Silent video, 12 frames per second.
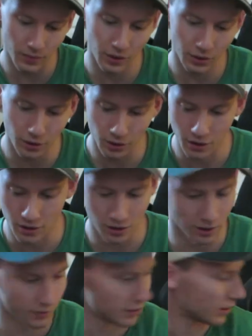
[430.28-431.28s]
Throw this
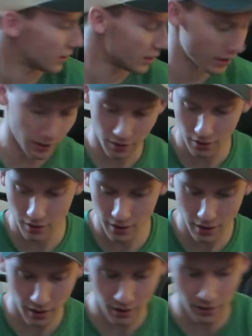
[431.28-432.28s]
off to the side, don't need
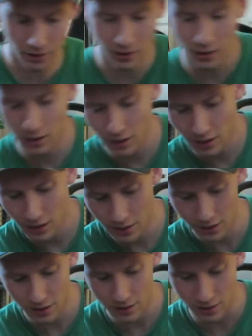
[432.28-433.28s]
that.
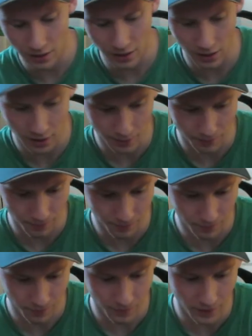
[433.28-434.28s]
This is
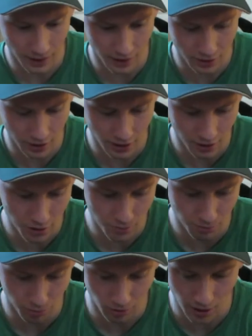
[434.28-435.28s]
actually how you
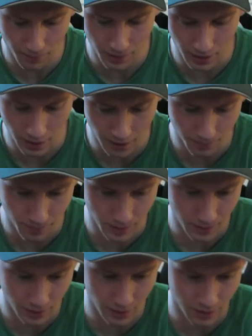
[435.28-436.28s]
prop it up
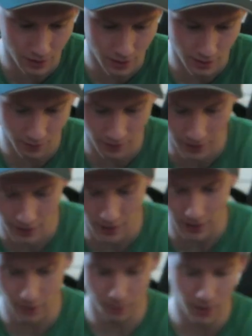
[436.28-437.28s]
and stuff like
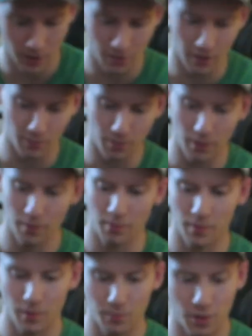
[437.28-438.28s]
that. I'm guessing I
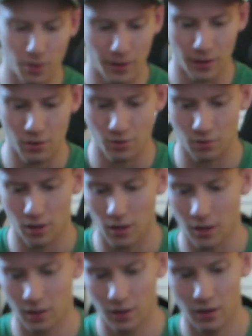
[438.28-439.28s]
probably am doing this
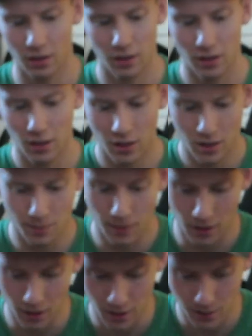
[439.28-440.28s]
wrong, to be
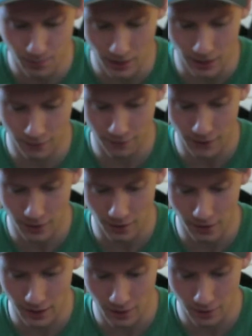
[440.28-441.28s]
honest, but I'll figure
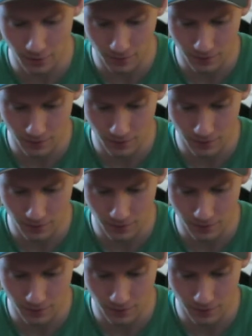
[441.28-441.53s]
it out.